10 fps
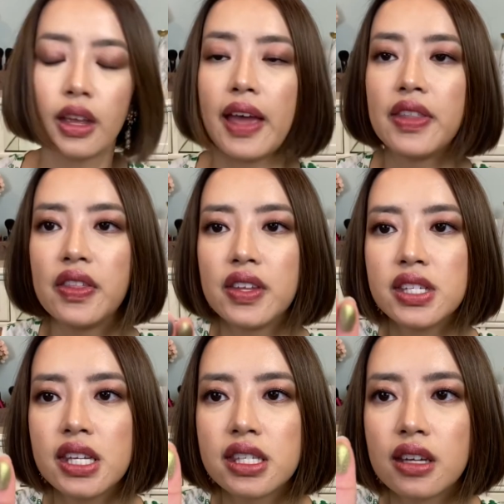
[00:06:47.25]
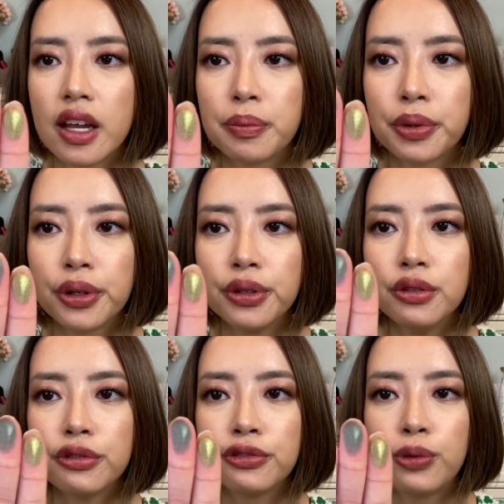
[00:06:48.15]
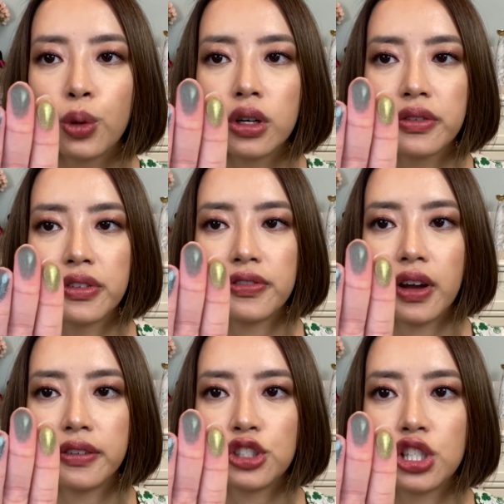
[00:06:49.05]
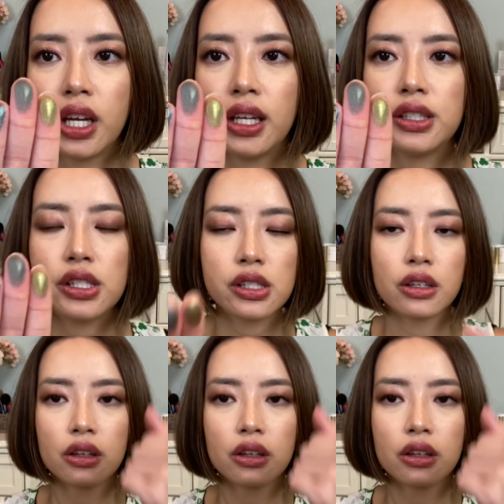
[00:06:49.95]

And then this is Nightbird, four of the five shades.